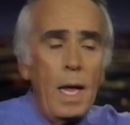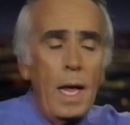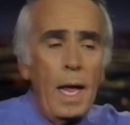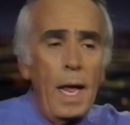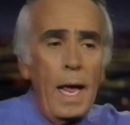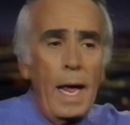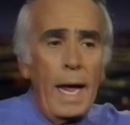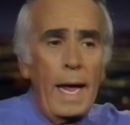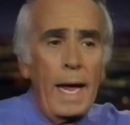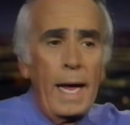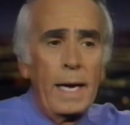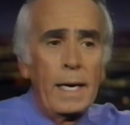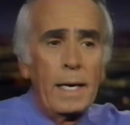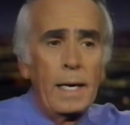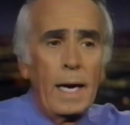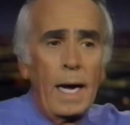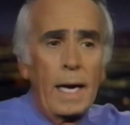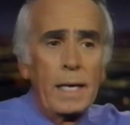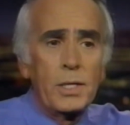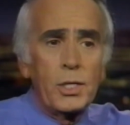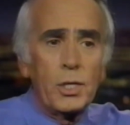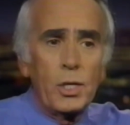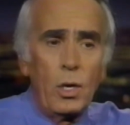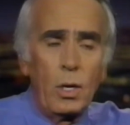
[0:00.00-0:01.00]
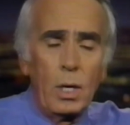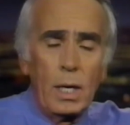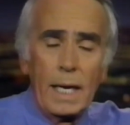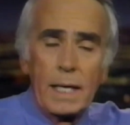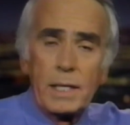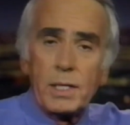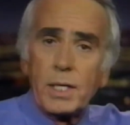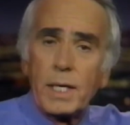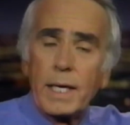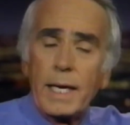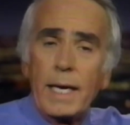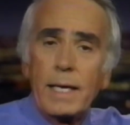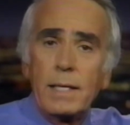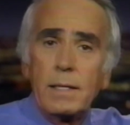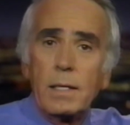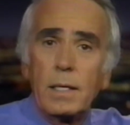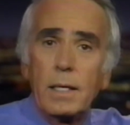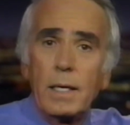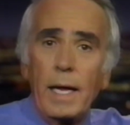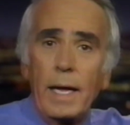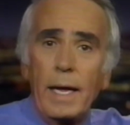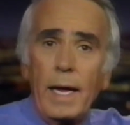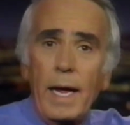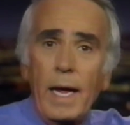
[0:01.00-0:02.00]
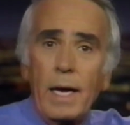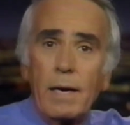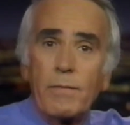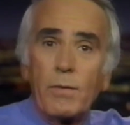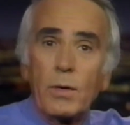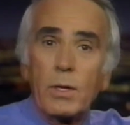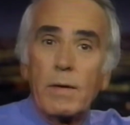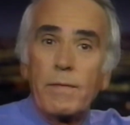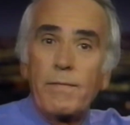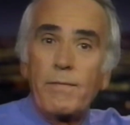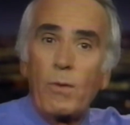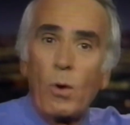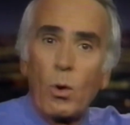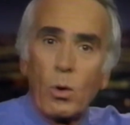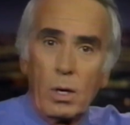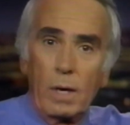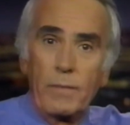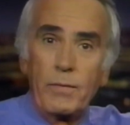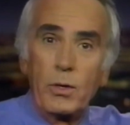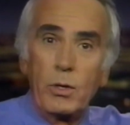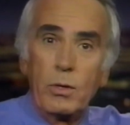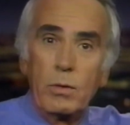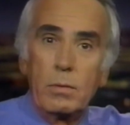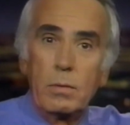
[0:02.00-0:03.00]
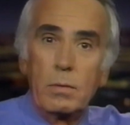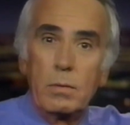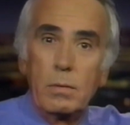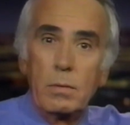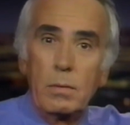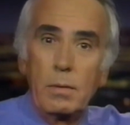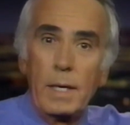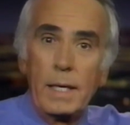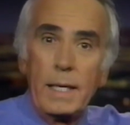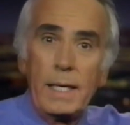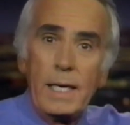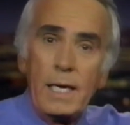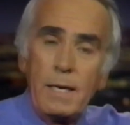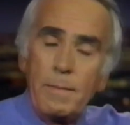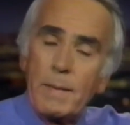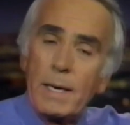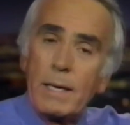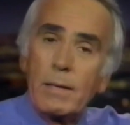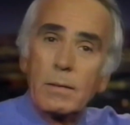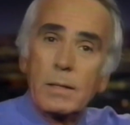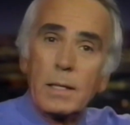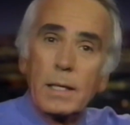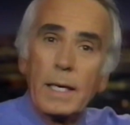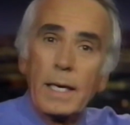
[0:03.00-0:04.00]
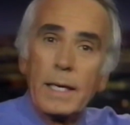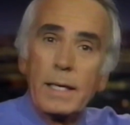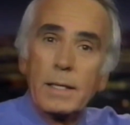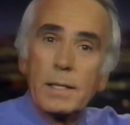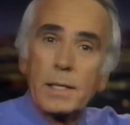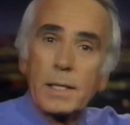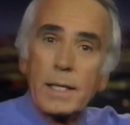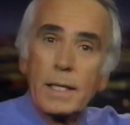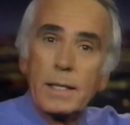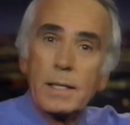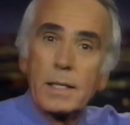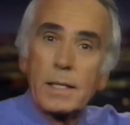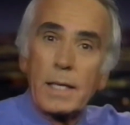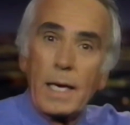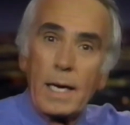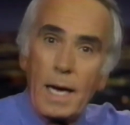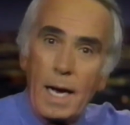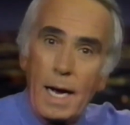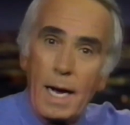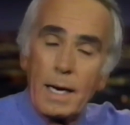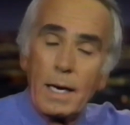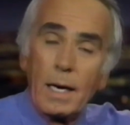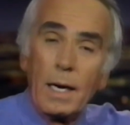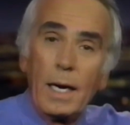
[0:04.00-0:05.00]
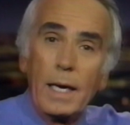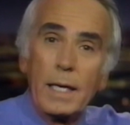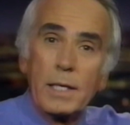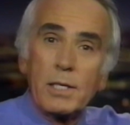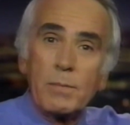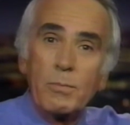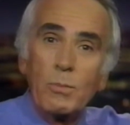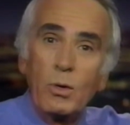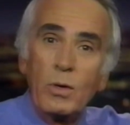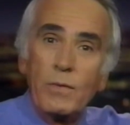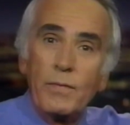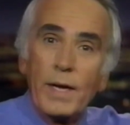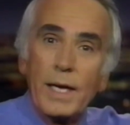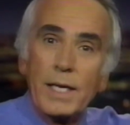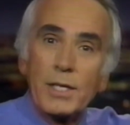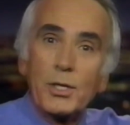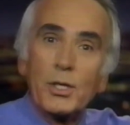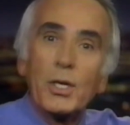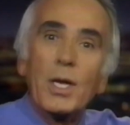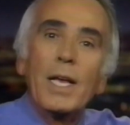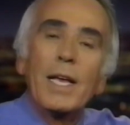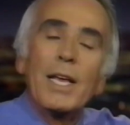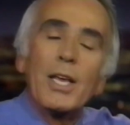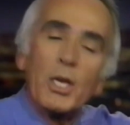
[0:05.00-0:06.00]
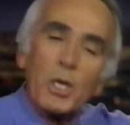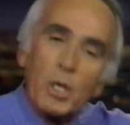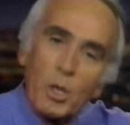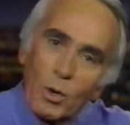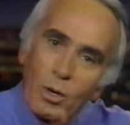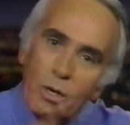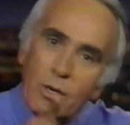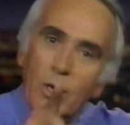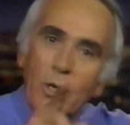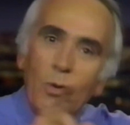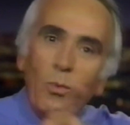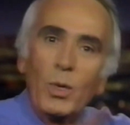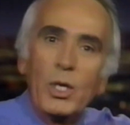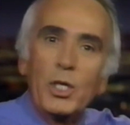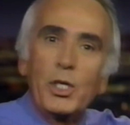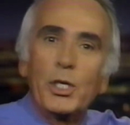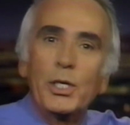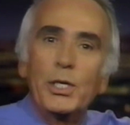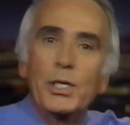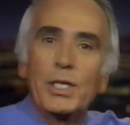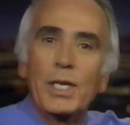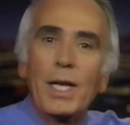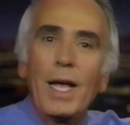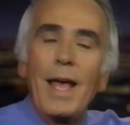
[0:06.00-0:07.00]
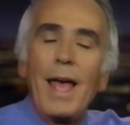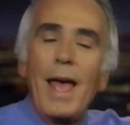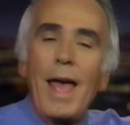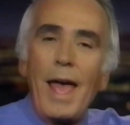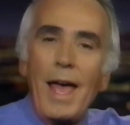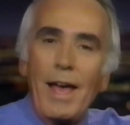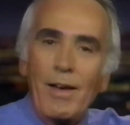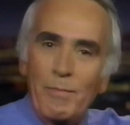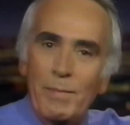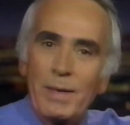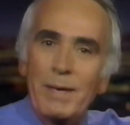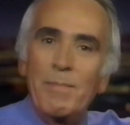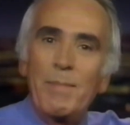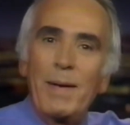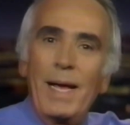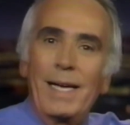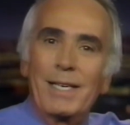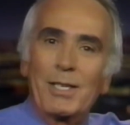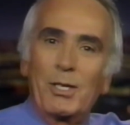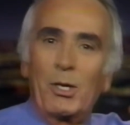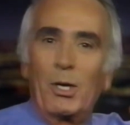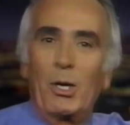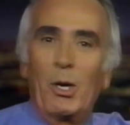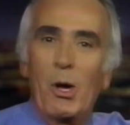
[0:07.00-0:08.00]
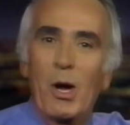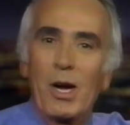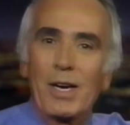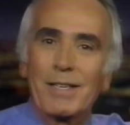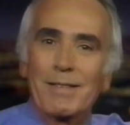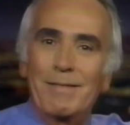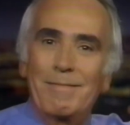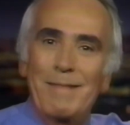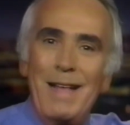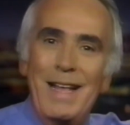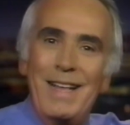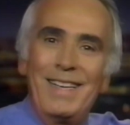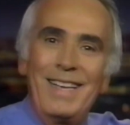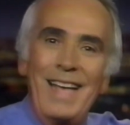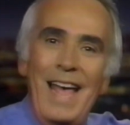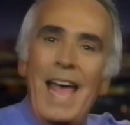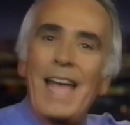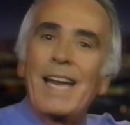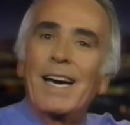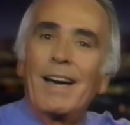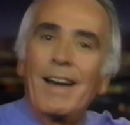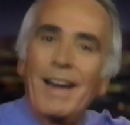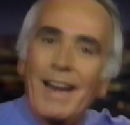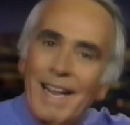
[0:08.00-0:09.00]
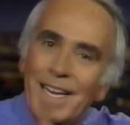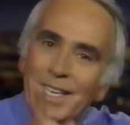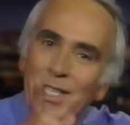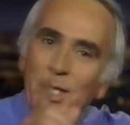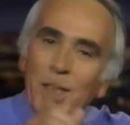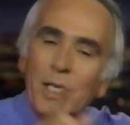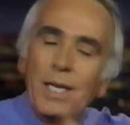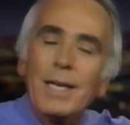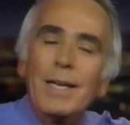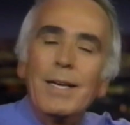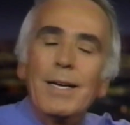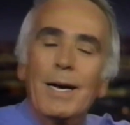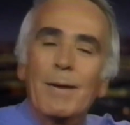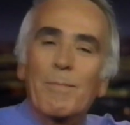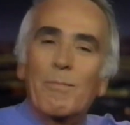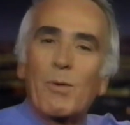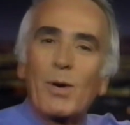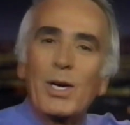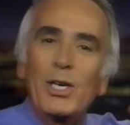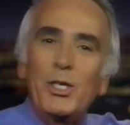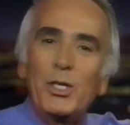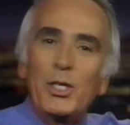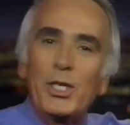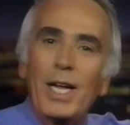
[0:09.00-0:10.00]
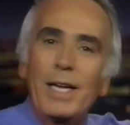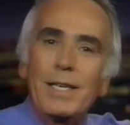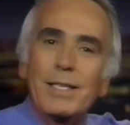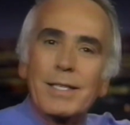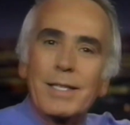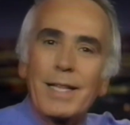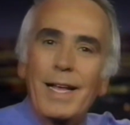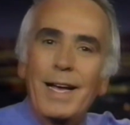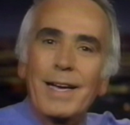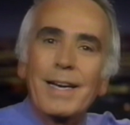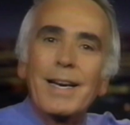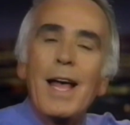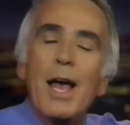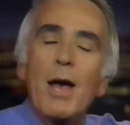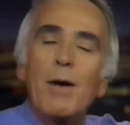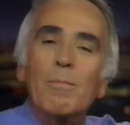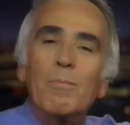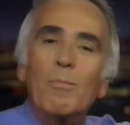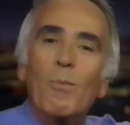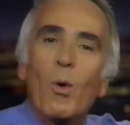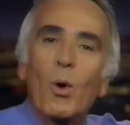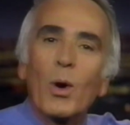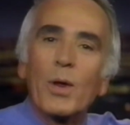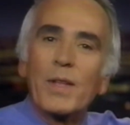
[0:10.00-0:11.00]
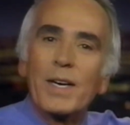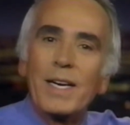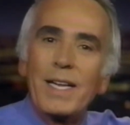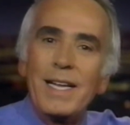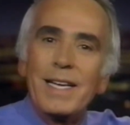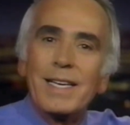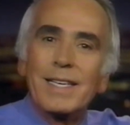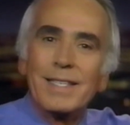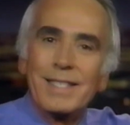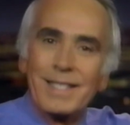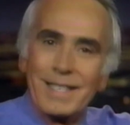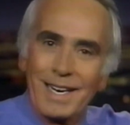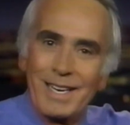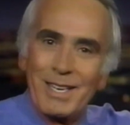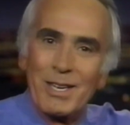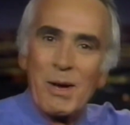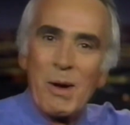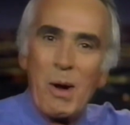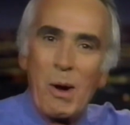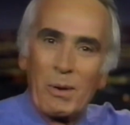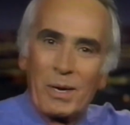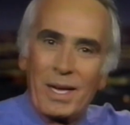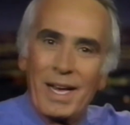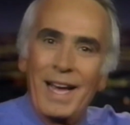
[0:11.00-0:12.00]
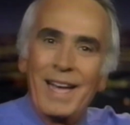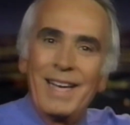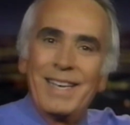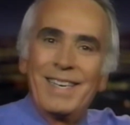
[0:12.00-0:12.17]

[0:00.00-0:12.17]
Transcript: And I saw Les again today, and for the four of you that emailed today and said, say hi to Les Moonves, your good wishes have been passed along. And Les appreciates that more than he can tell you, okay?